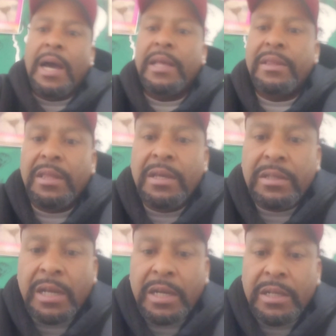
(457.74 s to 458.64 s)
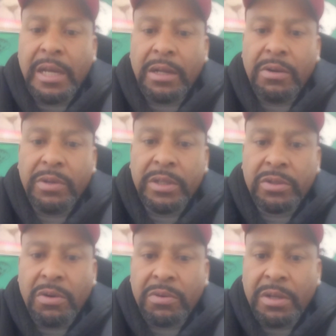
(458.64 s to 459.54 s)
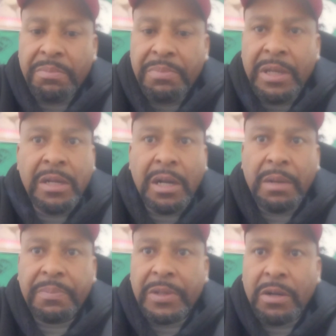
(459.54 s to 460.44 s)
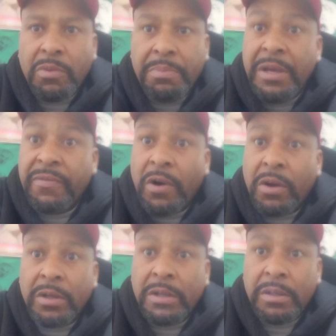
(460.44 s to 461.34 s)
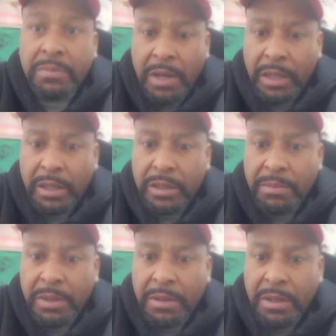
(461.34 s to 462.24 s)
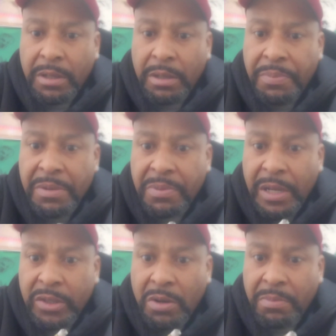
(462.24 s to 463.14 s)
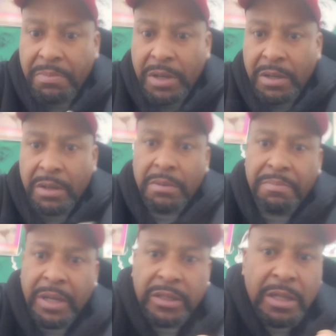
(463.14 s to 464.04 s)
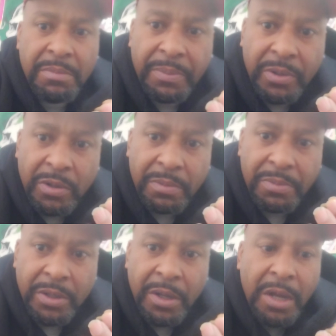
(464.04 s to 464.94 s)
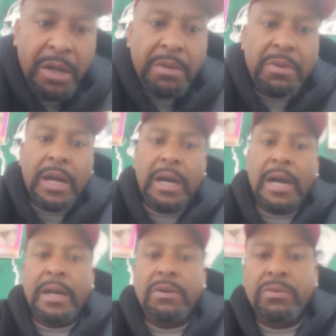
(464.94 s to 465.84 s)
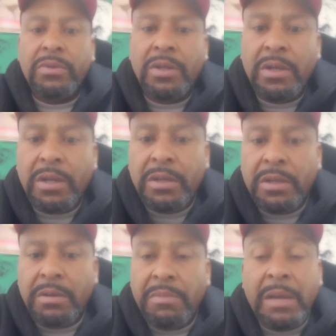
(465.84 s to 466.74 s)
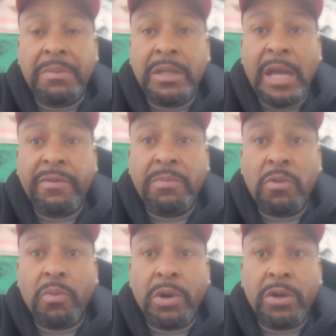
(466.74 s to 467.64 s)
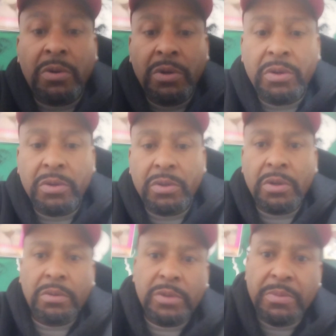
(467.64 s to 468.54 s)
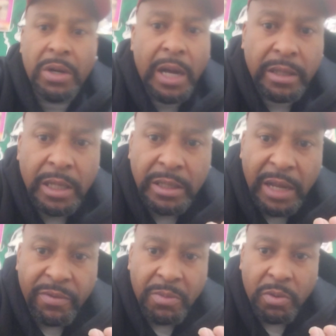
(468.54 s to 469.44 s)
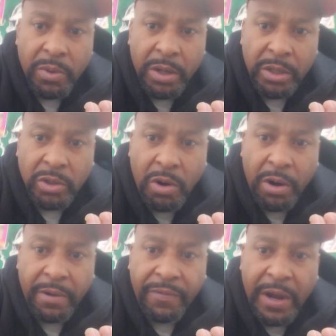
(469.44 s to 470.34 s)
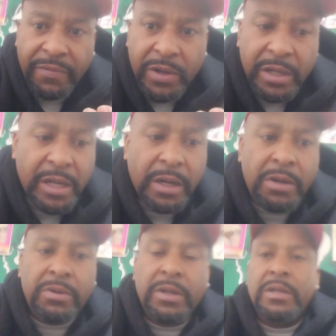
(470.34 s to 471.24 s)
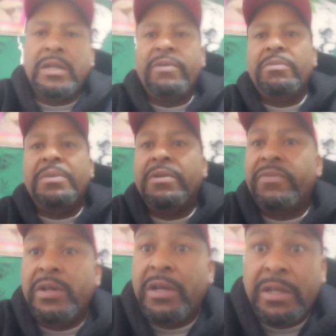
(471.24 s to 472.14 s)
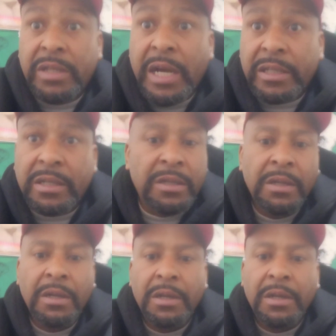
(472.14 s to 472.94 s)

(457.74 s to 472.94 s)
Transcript: I think that Canelo is gonna get beat up there with Bivol and them. I think them the uh, the people that's gonna uh, bust him up a little bit. But I, I don't think uh, maybe David Morrell. You know what I'm talking about? I think David Morrell is a harder fight for Canelo than David Benavidez actually.